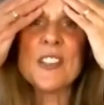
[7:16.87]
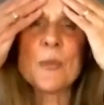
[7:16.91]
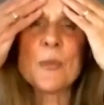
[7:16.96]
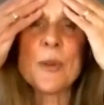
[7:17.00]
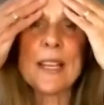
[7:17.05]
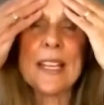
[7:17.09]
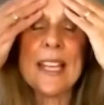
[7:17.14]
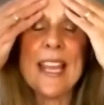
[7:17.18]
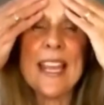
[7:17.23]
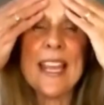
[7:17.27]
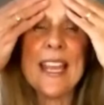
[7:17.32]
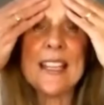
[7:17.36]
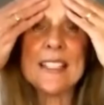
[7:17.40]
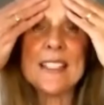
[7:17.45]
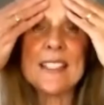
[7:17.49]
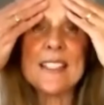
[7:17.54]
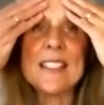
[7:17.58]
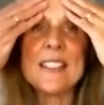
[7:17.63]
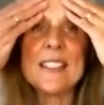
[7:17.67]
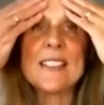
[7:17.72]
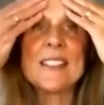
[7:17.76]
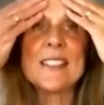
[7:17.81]
Rick
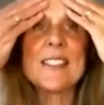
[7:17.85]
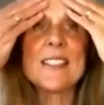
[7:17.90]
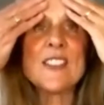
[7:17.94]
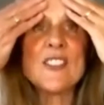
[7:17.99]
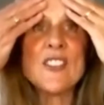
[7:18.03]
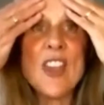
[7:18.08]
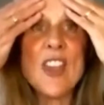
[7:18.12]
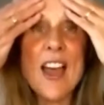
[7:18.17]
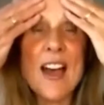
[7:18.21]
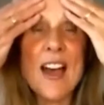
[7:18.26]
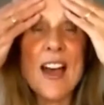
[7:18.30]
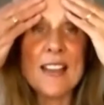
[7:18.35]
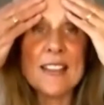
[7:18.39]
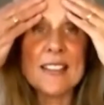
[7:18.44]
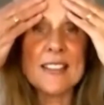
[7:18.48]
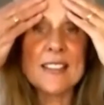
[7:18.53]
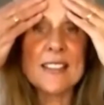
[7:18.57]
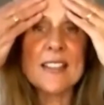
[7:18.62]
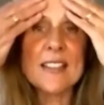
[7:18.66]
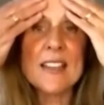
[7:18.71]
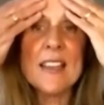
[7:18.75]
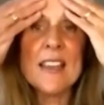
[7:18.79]
Hansen
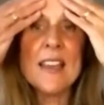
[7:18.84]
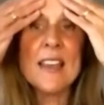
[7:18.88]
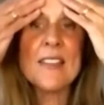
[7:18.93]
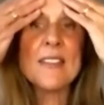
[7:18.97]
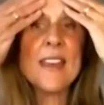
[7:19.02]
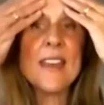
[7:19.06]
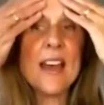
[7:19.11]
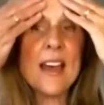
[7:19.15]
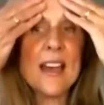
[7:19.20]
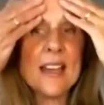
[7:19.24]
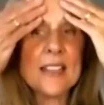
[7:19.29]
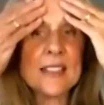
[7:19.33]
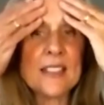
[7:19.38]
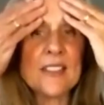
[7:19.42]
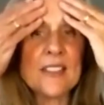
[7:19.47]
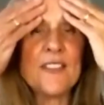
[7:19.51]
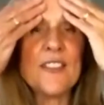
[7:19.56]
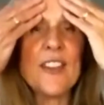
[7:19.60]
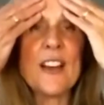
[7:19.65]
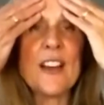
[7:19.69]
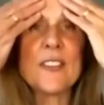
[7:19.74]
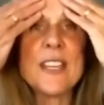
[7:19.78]
suggests that the
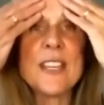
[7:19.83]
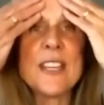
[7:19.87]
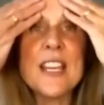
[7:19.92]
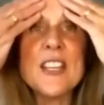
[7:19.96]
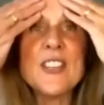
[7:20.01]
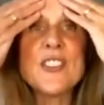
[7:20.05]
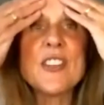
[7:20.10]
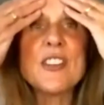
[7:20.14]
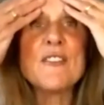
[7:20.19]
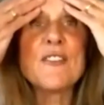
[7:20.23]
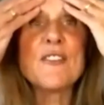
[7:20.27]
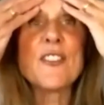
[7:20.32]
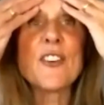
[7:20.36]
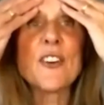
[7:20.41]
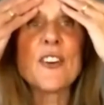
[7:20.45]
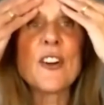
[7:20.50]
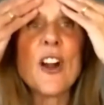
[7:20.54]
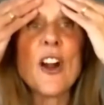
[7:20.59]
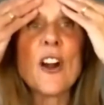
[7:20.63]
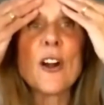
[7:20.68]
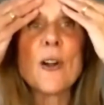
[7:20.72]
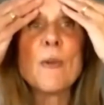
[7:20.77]
foundation
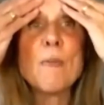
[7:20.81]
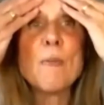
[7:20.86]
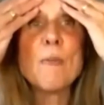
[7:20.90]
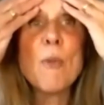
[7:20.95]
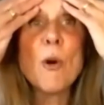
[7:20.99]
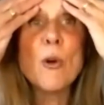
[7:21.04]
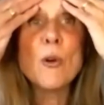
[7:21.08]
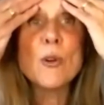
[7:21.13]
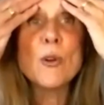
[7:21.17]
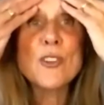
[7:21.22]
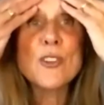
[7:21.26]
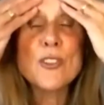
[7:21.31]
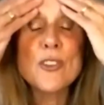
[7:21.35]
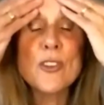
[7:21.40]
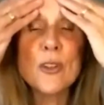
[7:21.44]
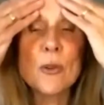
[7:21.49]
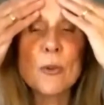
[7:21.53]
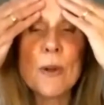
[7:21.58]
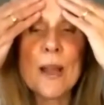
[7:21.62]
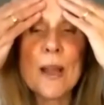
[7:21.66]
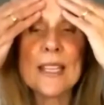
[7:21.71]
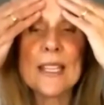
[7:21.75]
for our
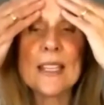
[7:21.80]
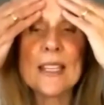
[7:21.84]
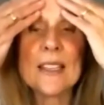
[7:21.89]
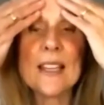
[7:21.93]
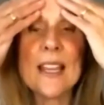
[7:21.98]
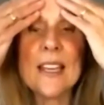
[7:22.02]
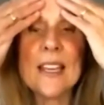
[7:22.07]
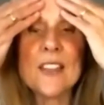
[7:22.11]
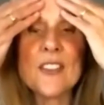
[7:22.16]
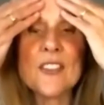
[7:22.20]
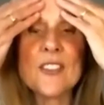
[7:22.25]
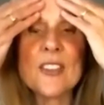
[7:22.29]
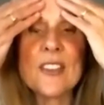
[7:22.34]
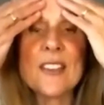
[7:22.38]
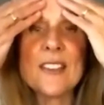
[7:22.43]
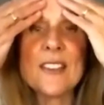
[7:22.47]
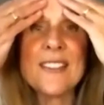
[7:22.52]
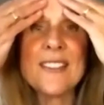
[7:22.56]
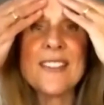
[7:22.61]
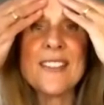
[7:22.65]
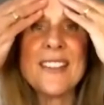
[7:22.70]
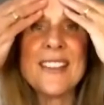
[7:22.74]
emotional
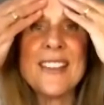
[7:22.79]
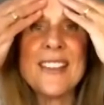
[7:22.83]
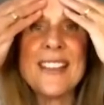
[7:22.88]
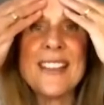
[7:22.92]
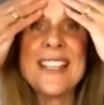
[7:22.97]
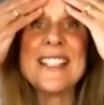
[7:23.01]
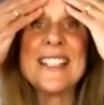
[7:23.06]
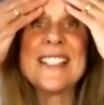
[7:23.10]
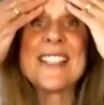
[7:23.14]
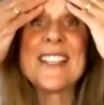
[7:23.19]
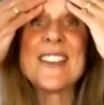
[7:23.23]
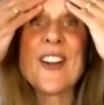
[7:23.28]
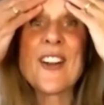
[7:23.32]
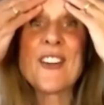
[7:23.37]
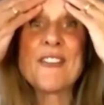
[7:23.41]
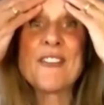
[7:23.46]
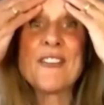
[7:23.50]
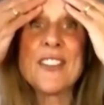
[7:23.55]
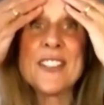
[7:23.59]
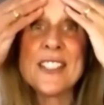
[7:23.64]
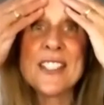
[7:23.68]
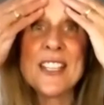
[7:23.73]
regulation is in our
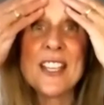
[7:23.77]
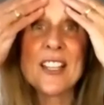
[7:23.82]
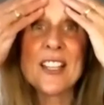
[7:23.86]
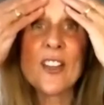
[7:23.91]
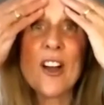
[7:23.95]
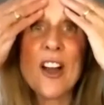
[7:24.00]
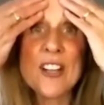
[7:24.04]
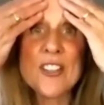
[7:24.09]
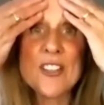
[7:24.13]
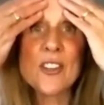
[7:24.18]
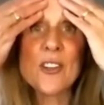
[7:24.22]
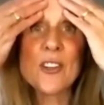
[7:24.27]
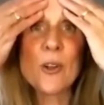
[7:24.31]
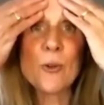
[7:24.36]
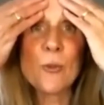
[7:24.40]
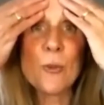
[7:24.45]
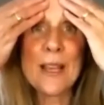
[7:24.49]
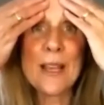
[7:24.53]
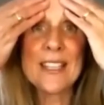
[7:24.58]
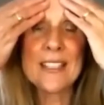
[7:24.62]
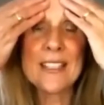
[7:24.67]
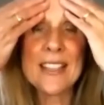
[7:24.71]
physiological
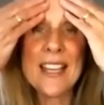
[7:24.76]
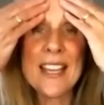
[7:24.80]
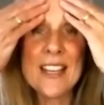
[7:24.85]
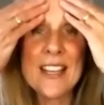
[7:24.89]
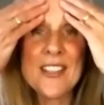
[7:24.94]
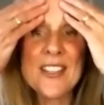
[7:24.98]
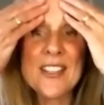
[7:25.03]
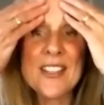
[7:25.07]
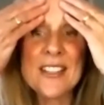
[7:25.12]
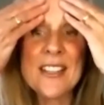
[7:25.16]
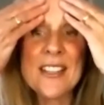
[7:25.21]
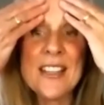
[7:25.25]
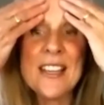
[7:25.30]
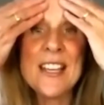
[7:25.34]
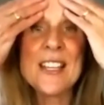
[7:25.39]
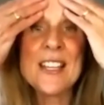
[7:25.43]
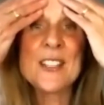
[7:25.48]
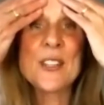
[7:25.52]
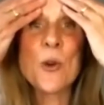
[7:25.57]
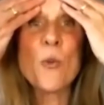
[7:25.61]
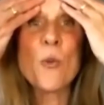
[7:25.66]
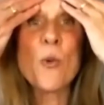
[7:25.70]
regulation.
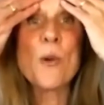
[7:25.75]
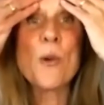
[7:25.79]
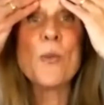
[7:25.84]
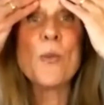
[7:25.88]
So when